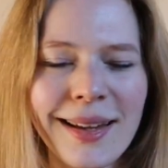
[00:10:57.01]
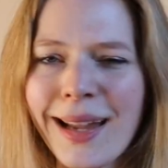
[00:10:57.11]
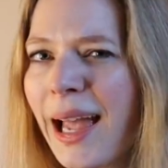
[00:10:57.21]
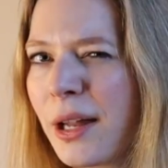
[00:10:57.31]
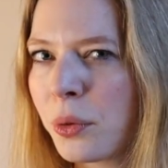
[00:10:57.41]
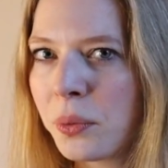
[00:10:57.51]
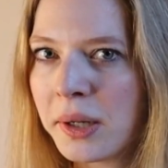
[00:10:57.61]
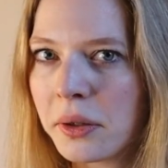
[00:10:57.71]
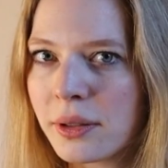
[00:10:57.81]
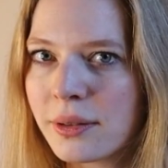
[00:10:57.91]
kind of
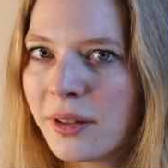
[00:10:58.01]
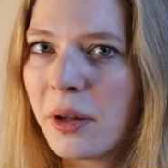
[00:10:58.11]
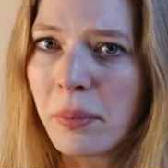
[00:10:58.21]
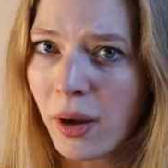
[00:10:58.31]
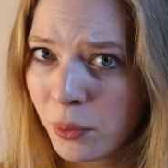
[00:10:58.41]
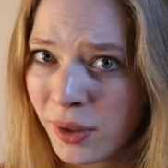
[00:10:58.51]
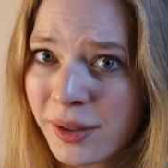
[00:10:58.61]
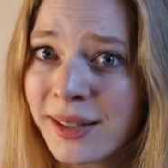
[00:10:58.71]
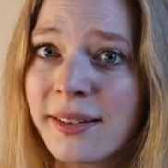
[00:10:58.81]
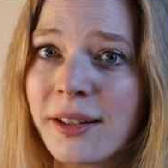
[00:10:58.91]
weird, but we're
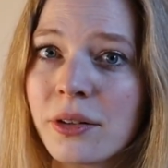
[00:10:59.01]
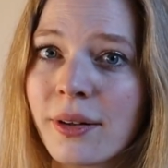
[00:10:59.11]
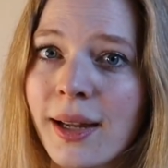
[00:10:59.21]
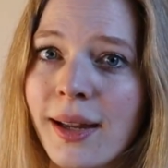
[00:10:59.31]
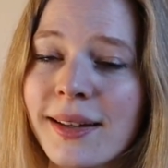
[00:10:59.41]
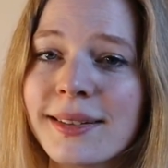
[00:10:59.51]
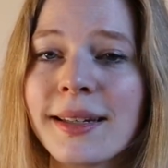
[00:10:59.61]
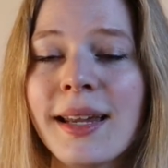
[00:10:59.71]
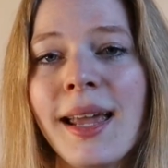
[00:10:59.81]
considering it.